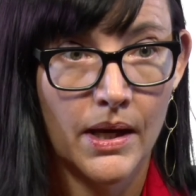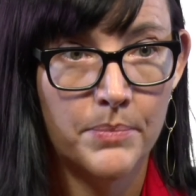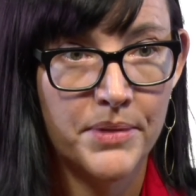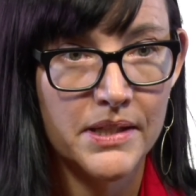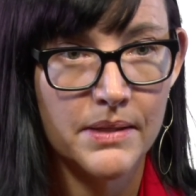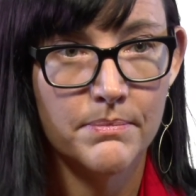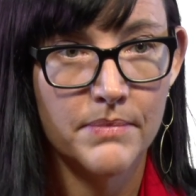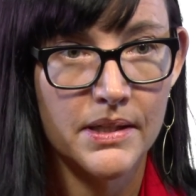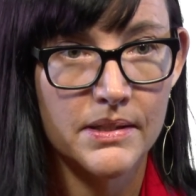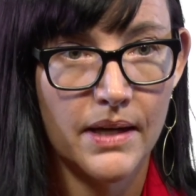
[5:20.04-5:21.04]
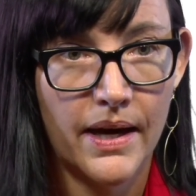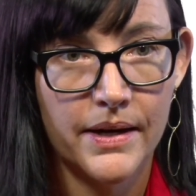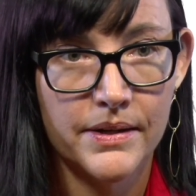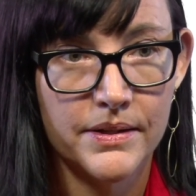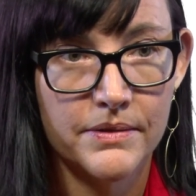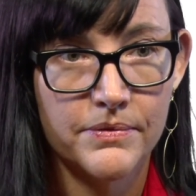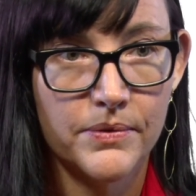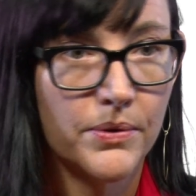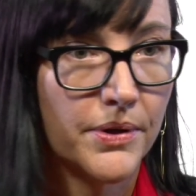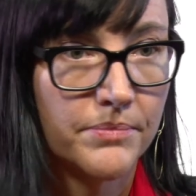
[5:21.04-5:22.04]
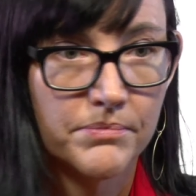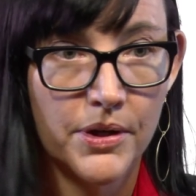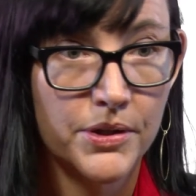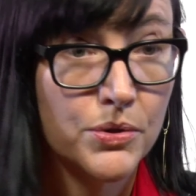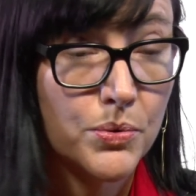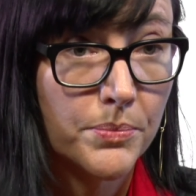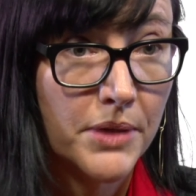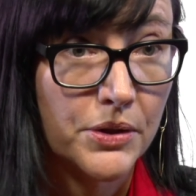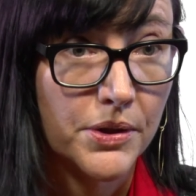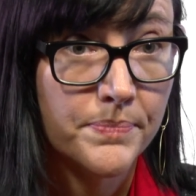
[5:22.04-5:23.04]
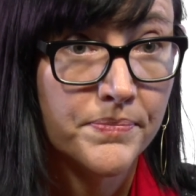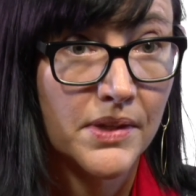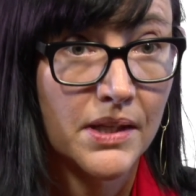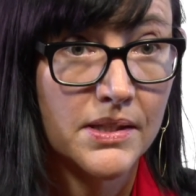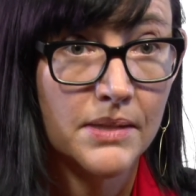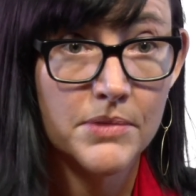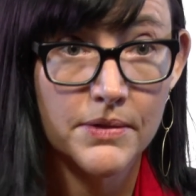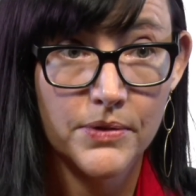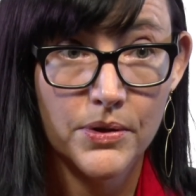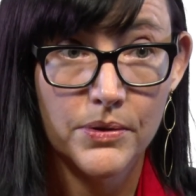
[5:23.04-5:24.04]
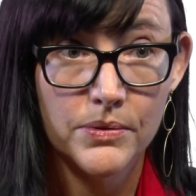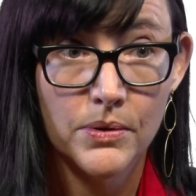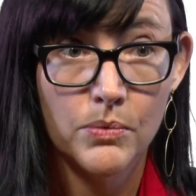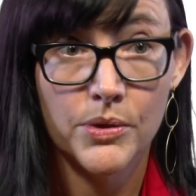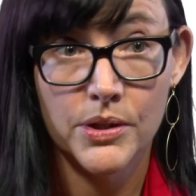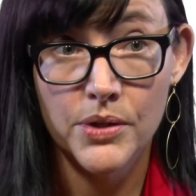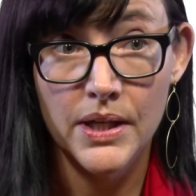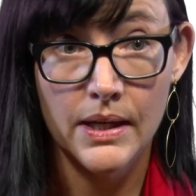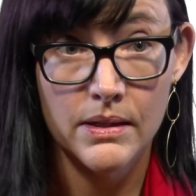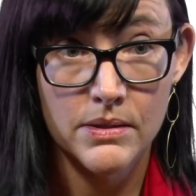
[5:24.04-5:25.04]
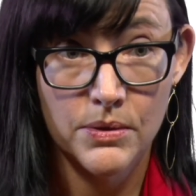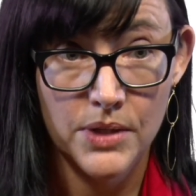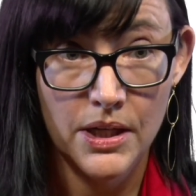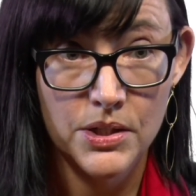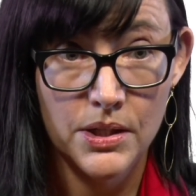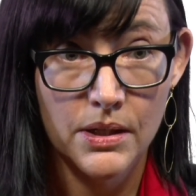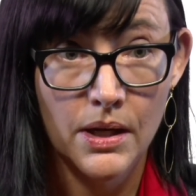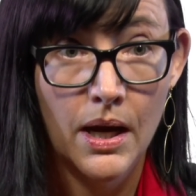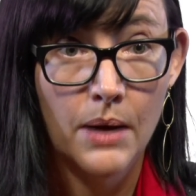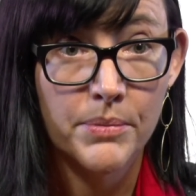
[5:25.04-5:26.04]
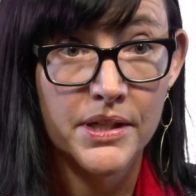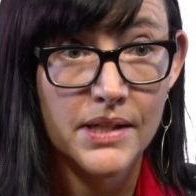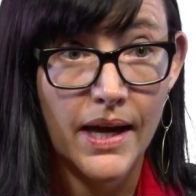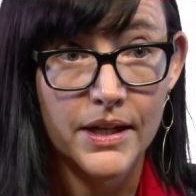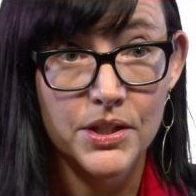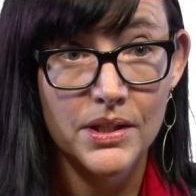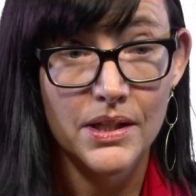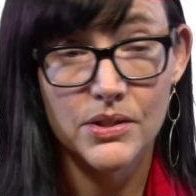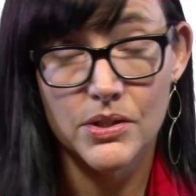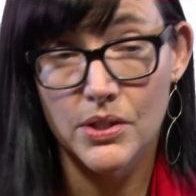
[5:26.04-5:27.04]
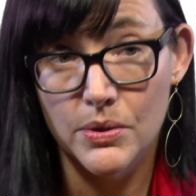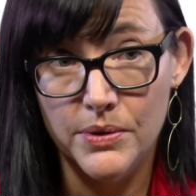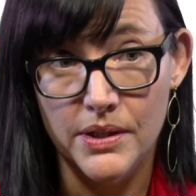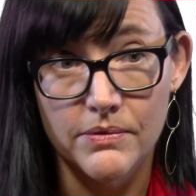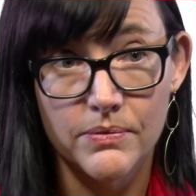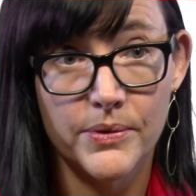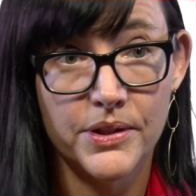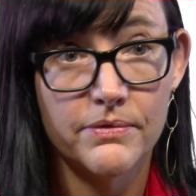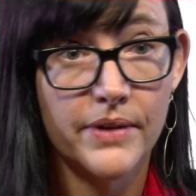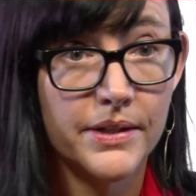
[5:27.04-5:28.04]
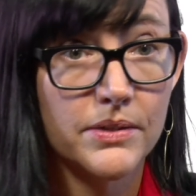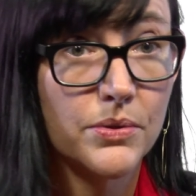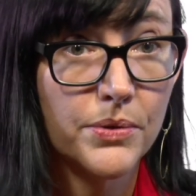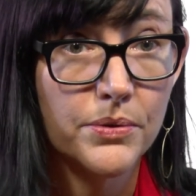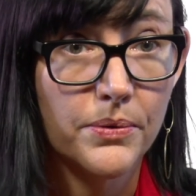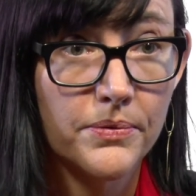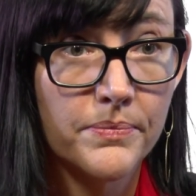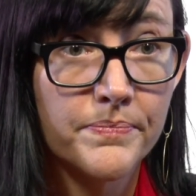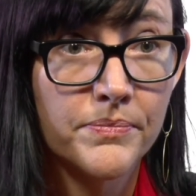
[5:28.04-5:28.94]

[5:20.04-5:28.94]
A piece in mixed additive or unusual meter can seem difficult when looking at its notation, but it's actually intuitive when you find its groove.